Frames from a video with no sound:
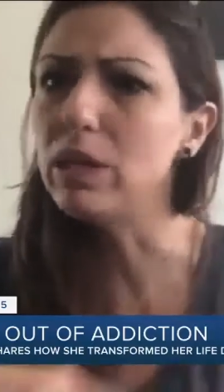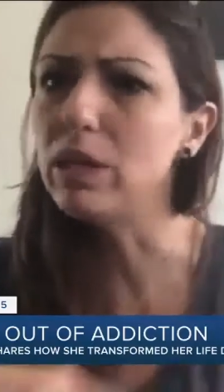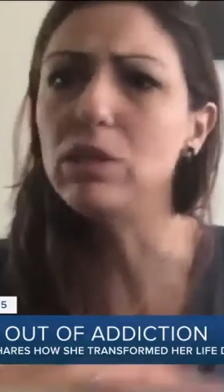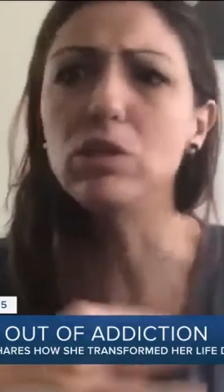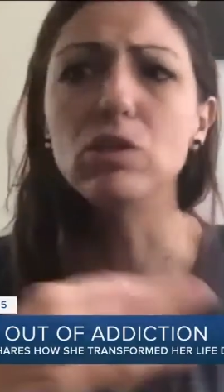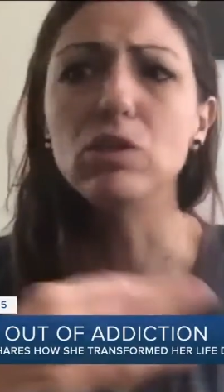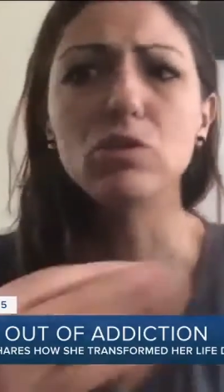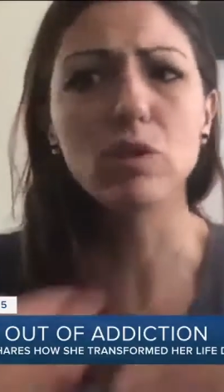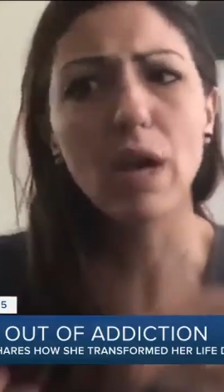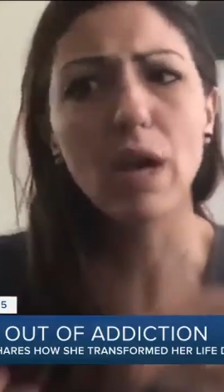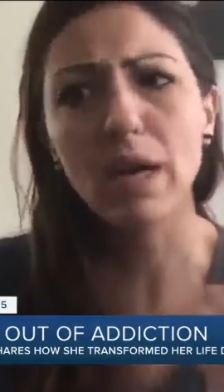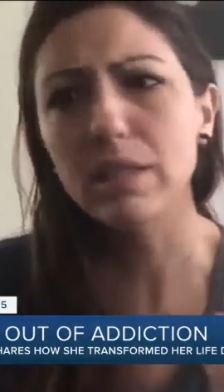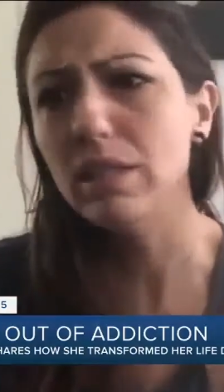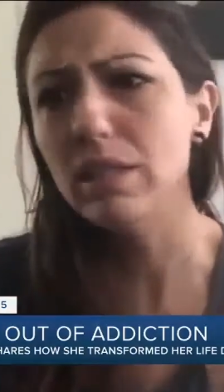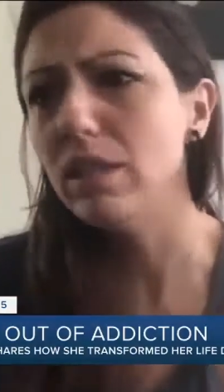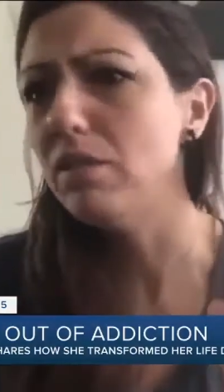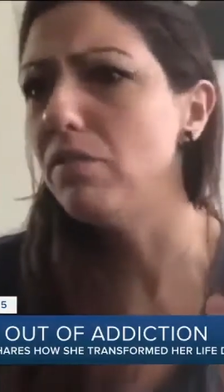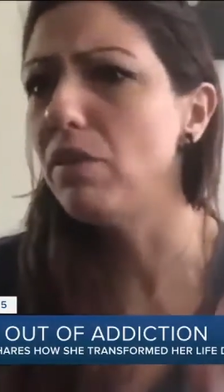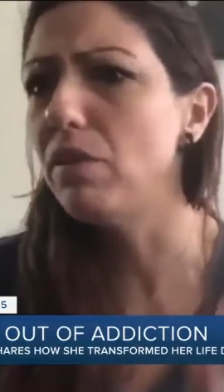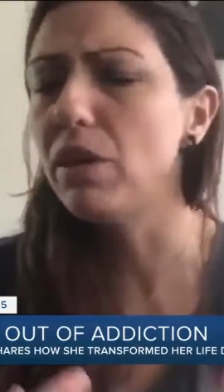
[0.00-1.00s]

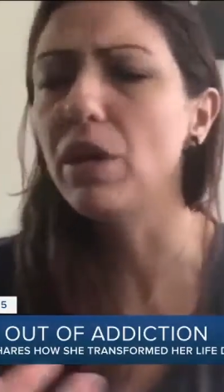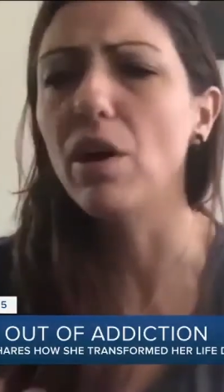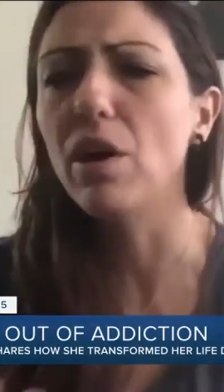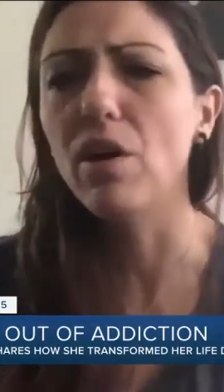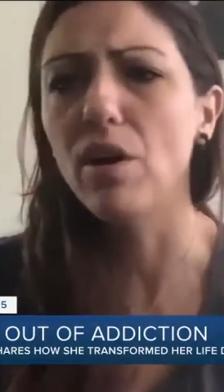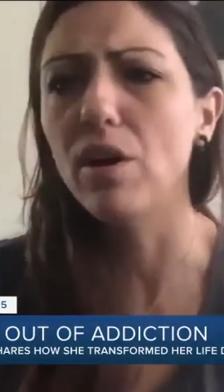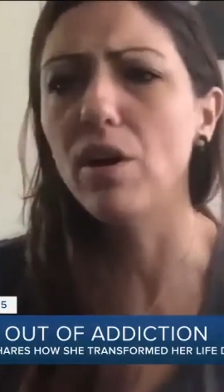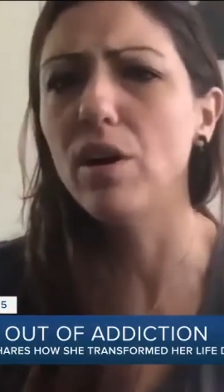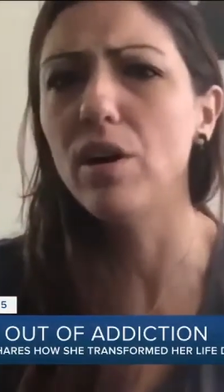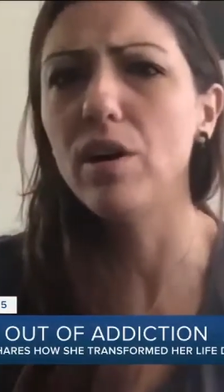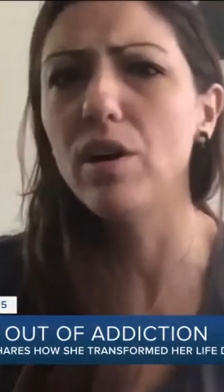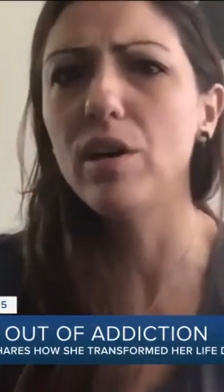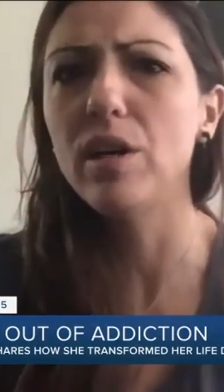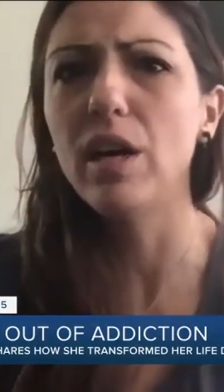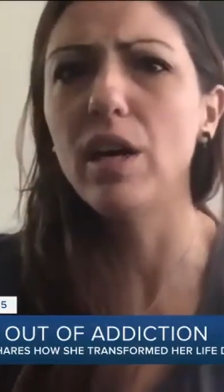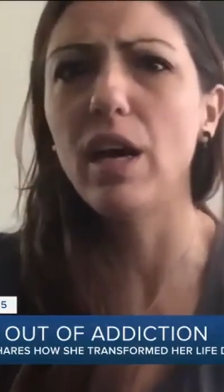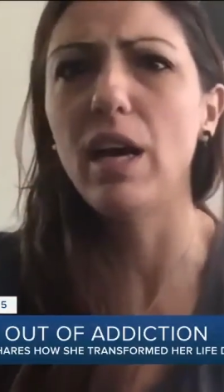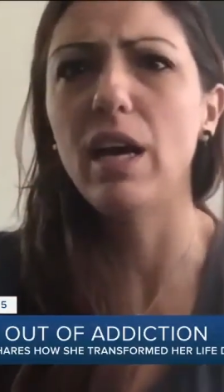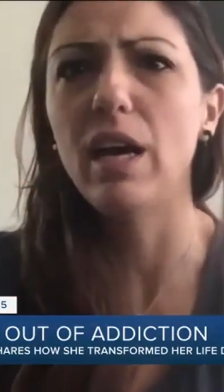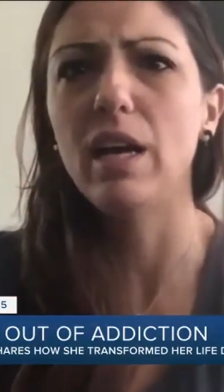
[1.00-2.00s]
distracting and very hard,
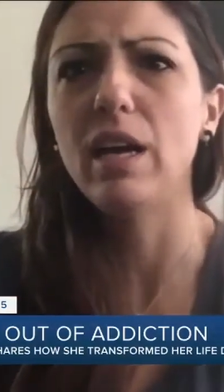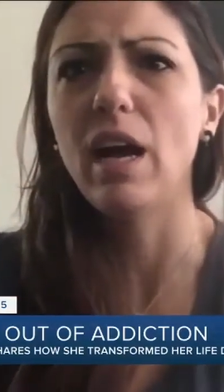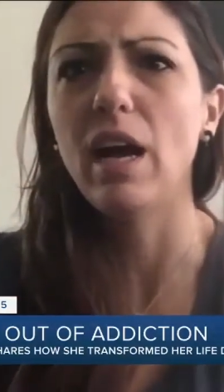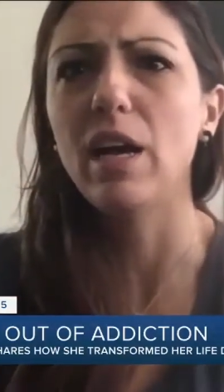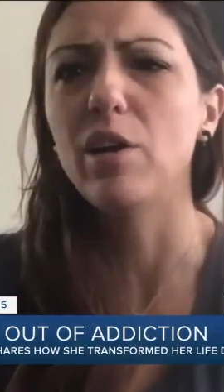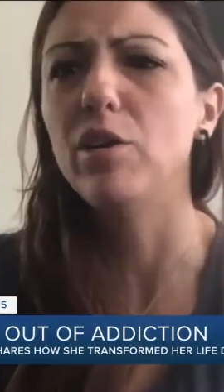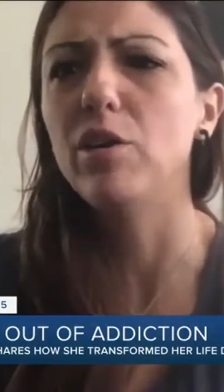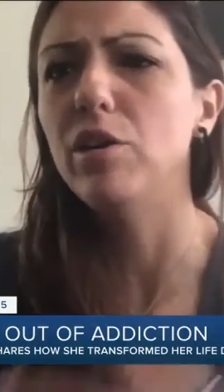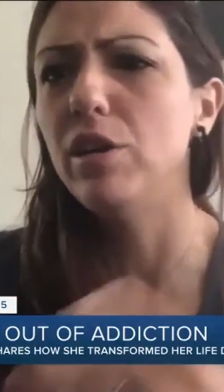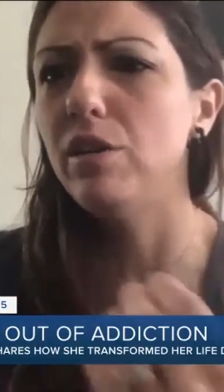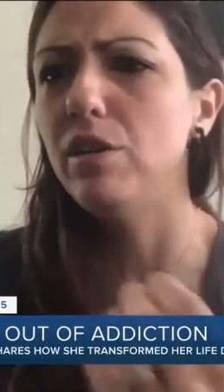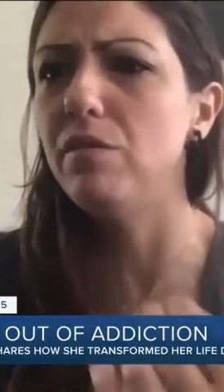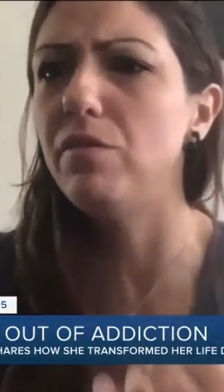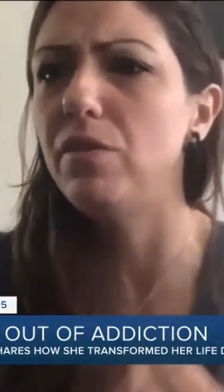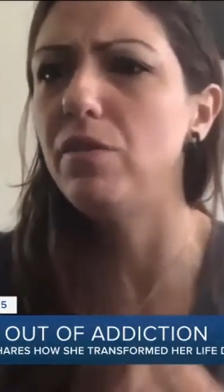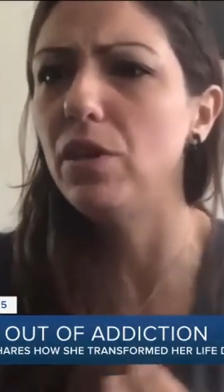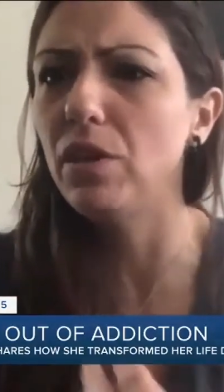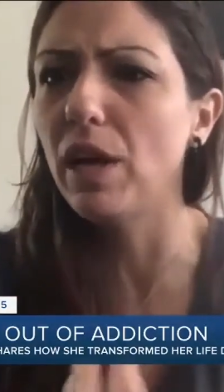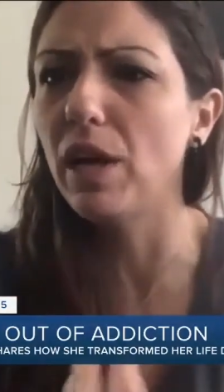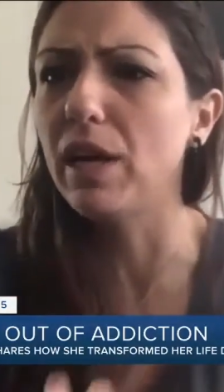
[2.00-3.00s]
and I couldn't
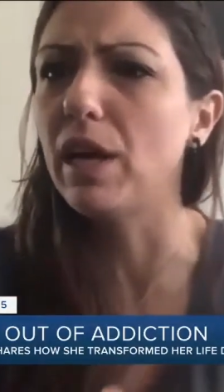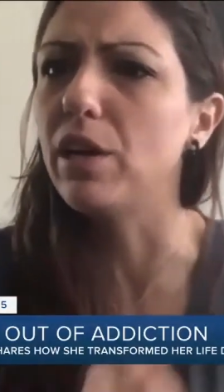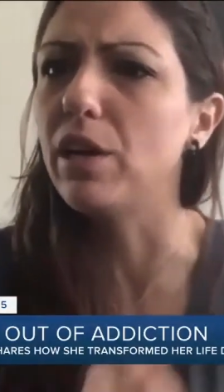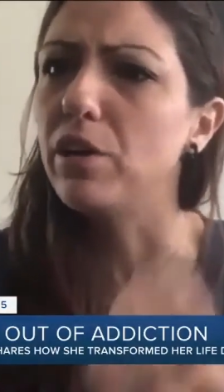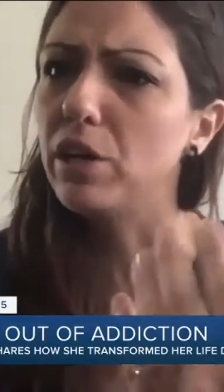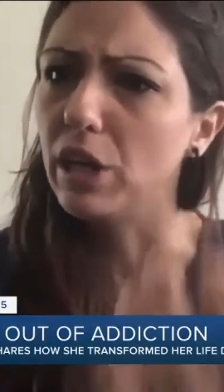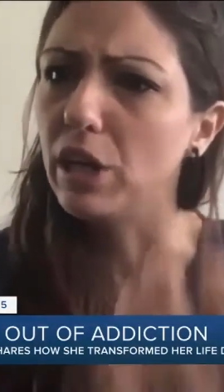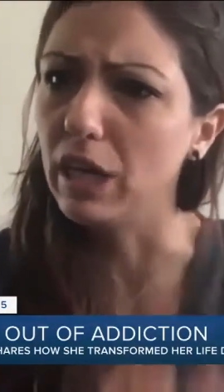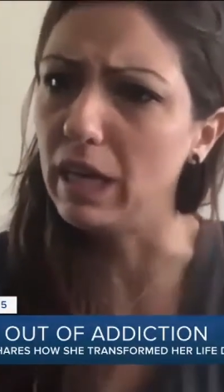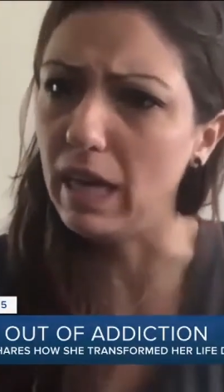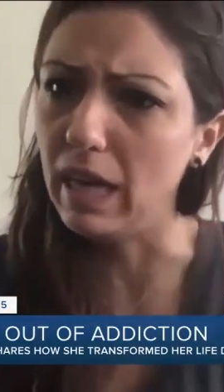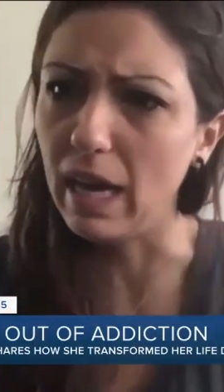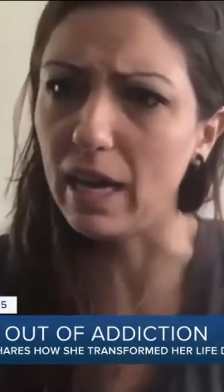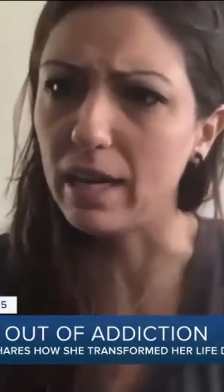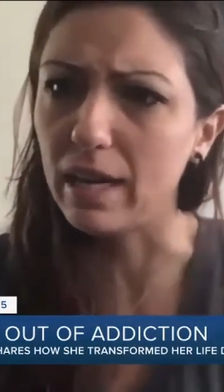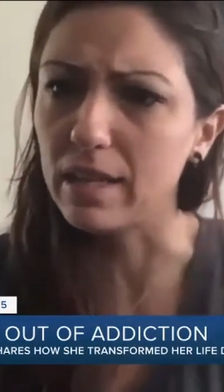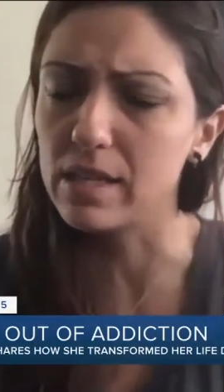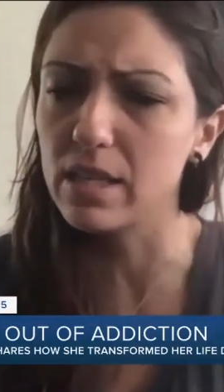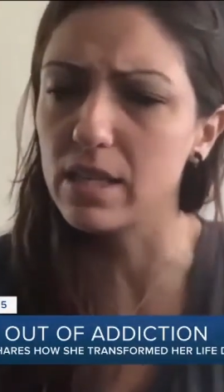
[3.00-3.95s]
feel like I could connect.